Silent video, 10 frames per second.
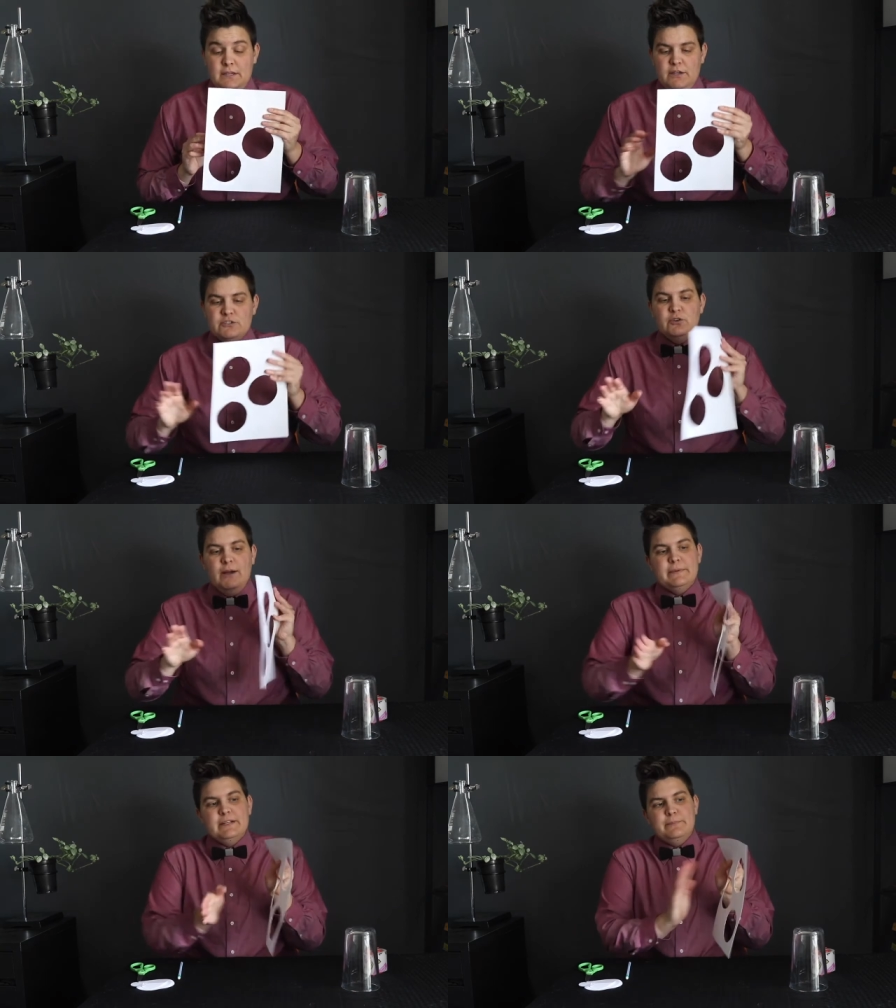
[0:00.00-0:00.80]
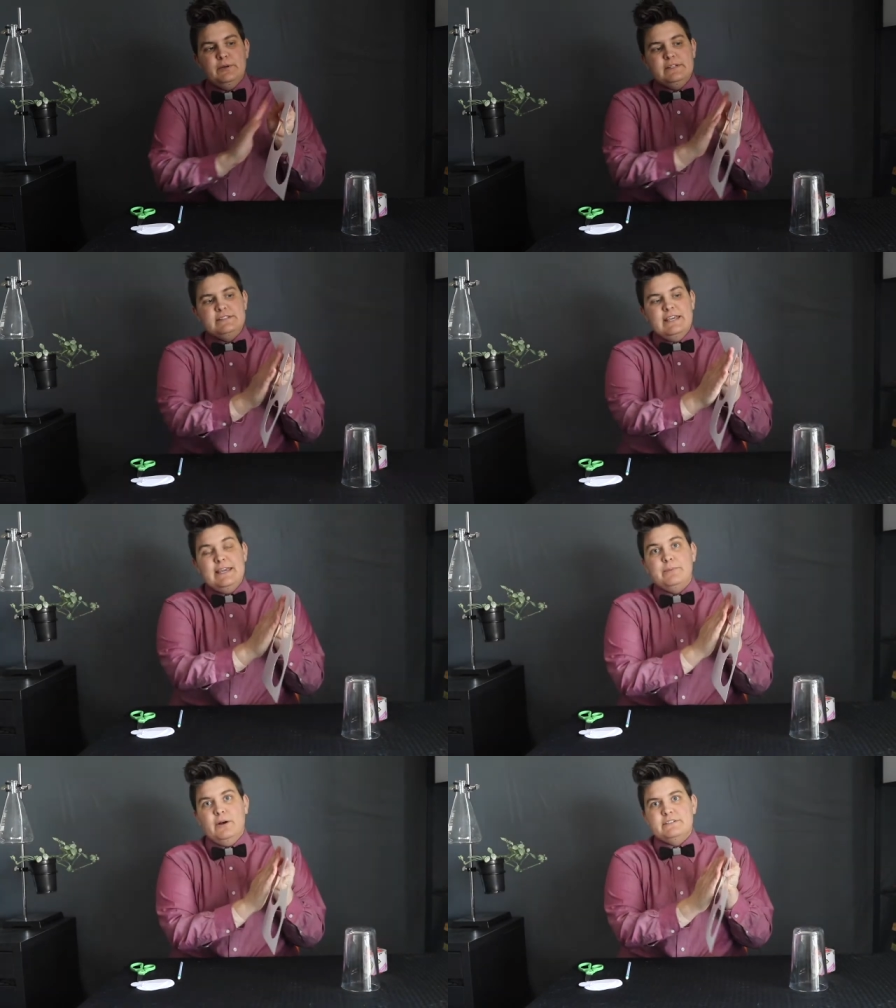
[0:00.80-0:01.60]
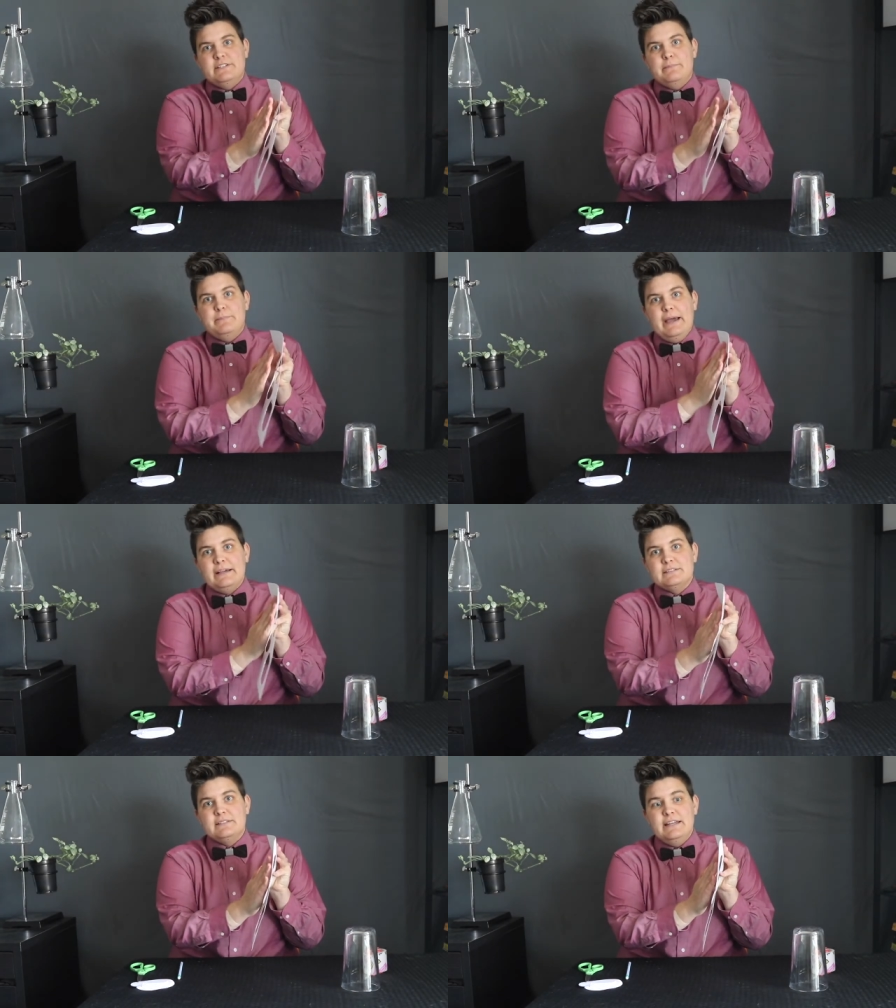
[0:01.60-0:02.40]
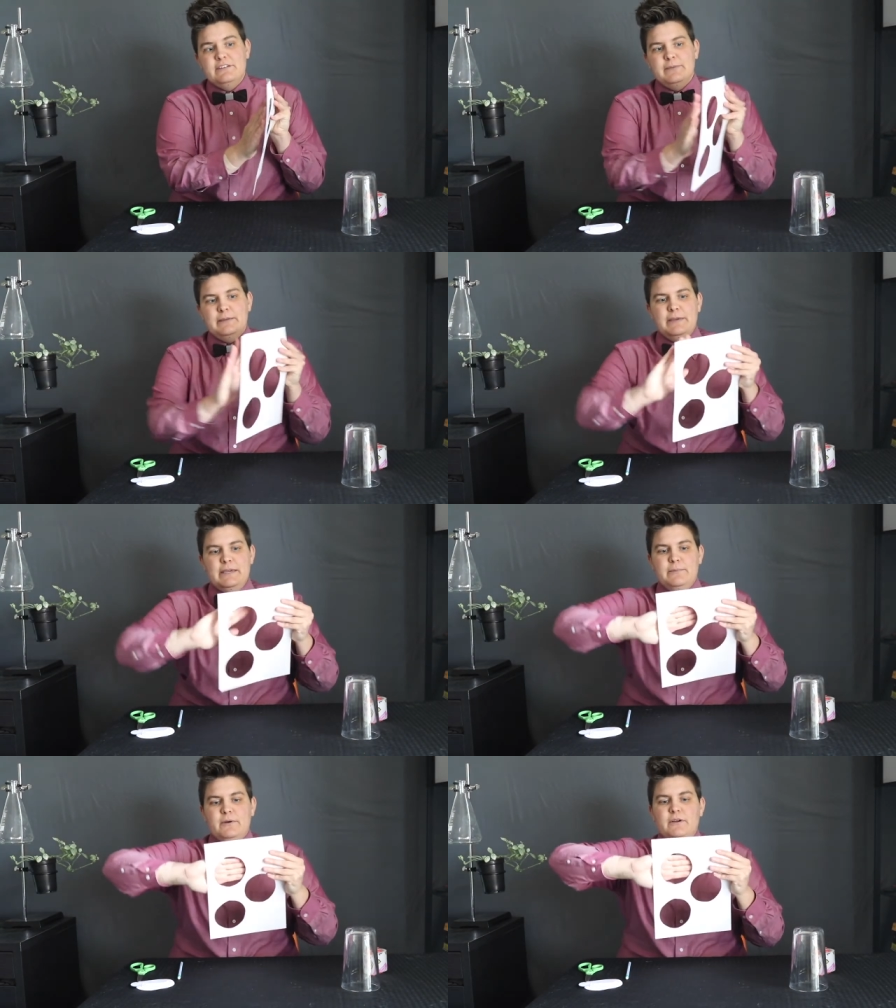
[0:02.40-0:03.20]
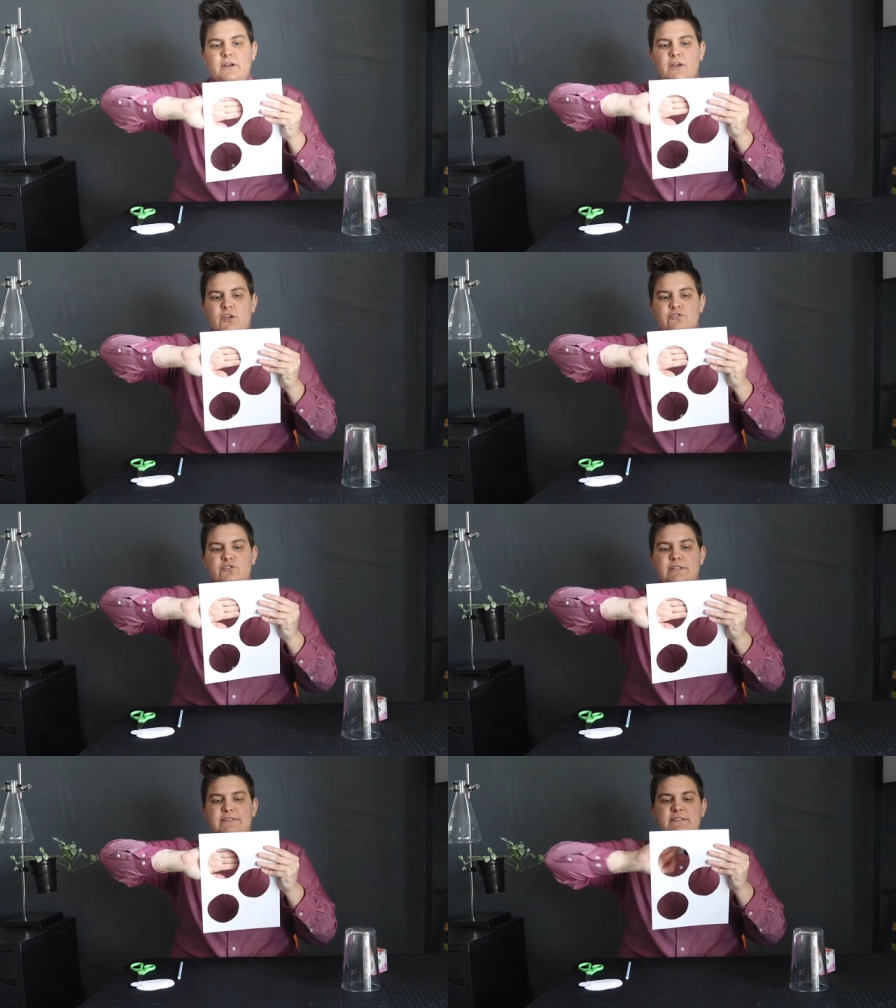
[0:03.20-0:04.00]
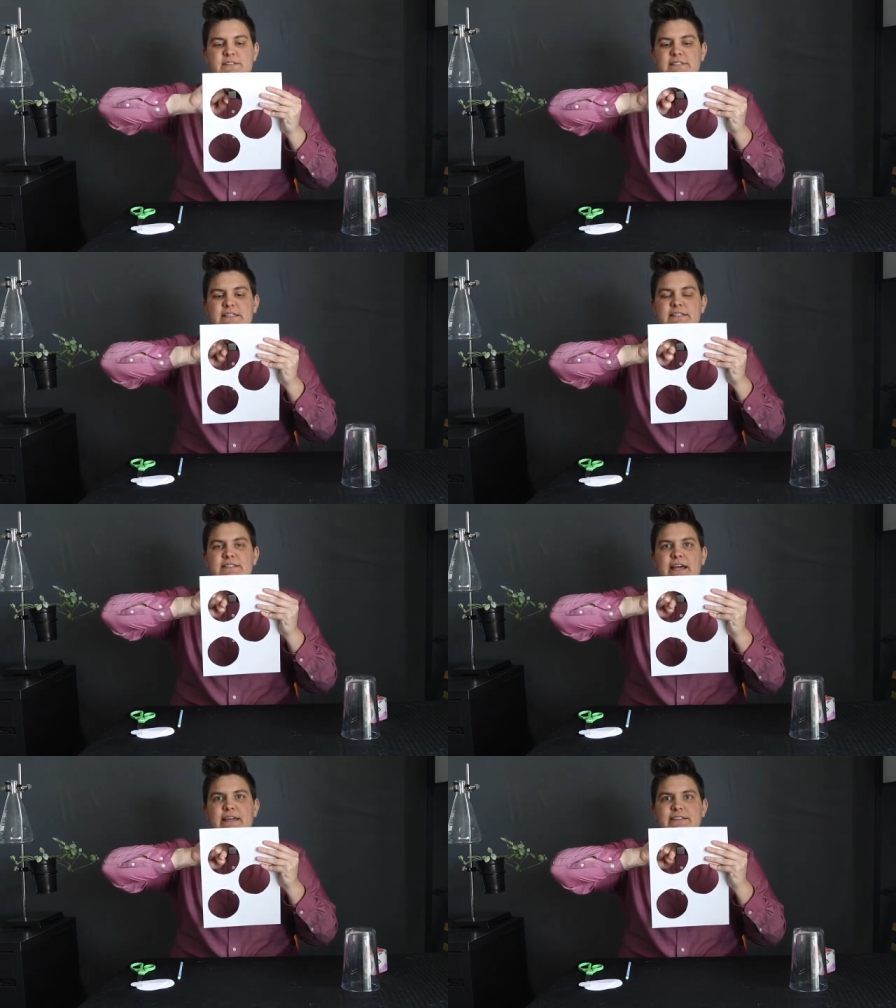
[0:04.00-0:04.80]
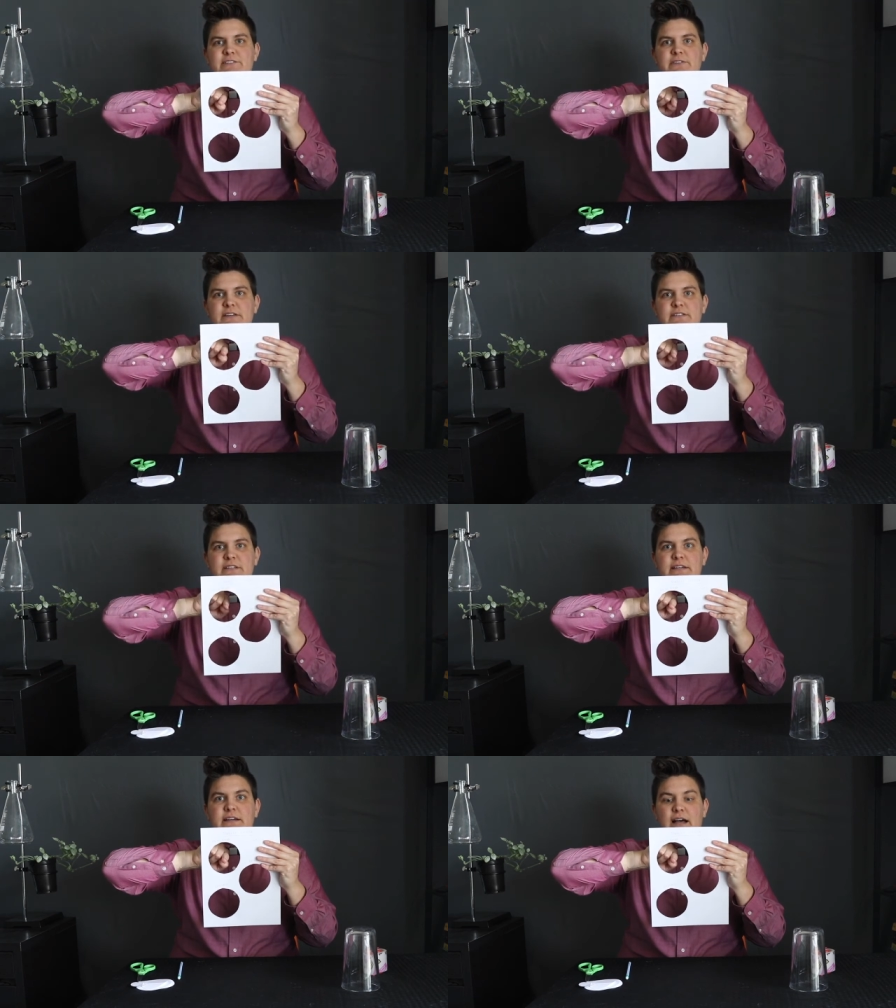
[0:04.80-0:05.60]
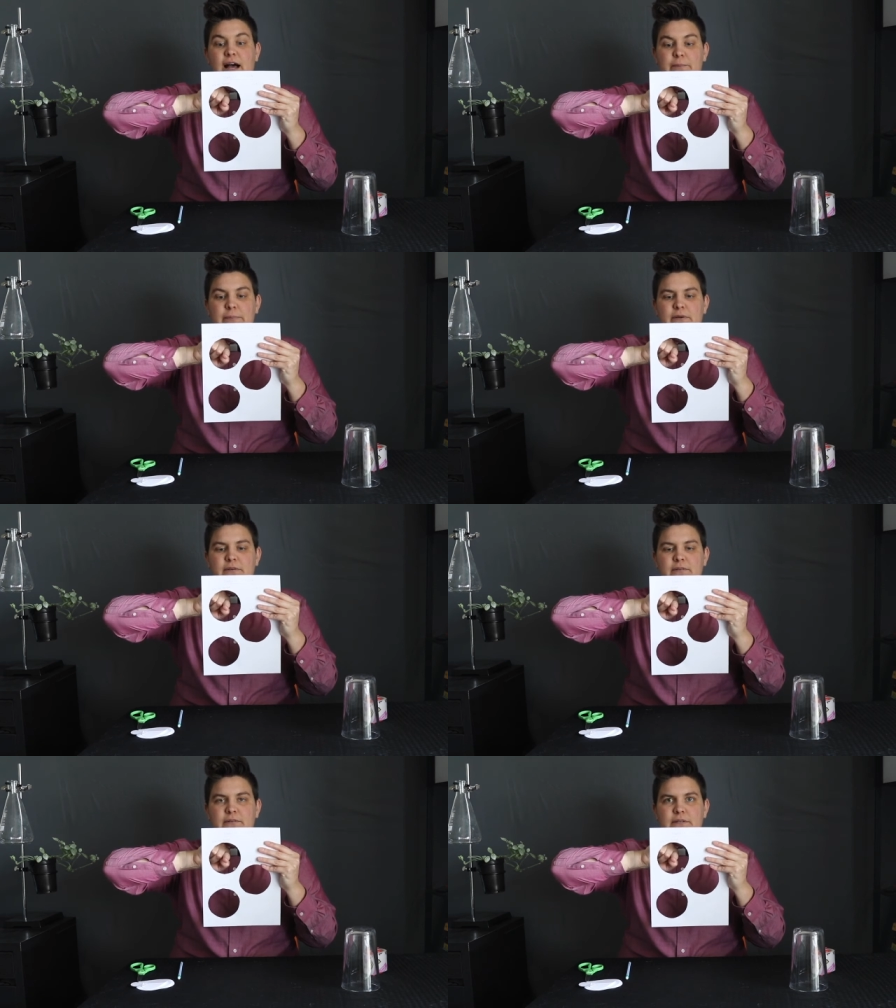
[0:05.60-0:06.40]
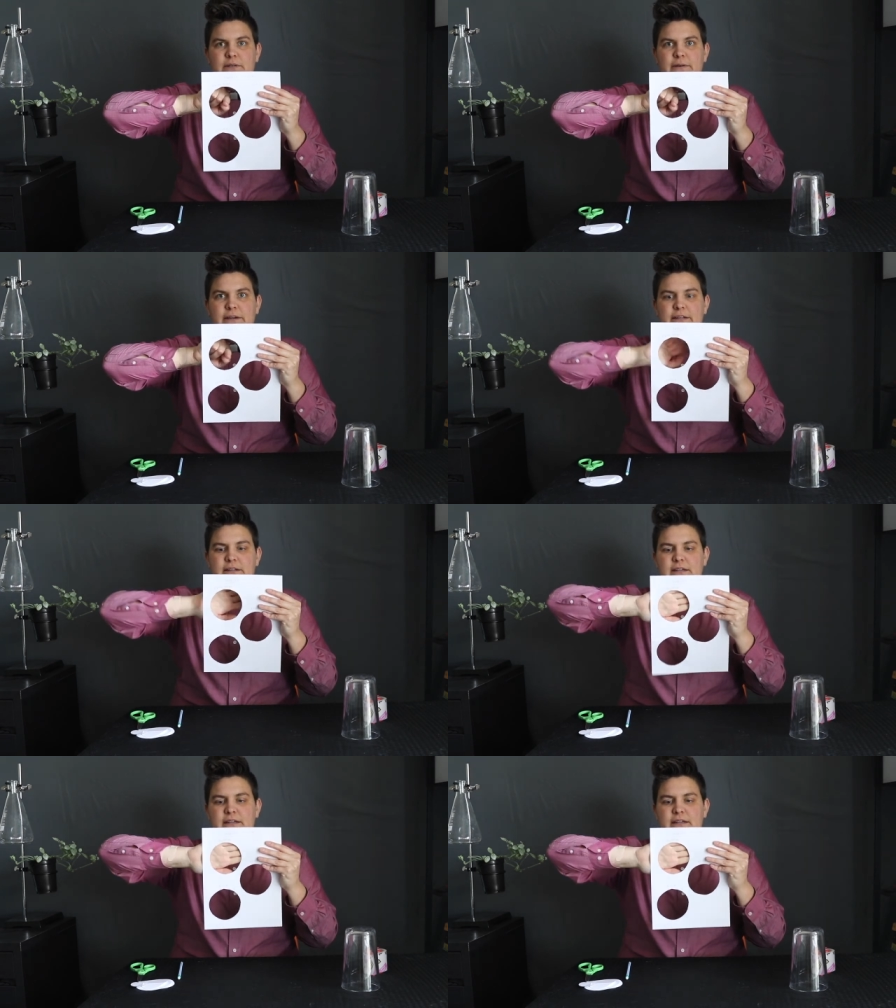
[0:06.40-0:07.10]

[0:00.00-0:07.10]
So I'm gonna put tape onto the back side of my paper so that the sticky side is facing up, all right?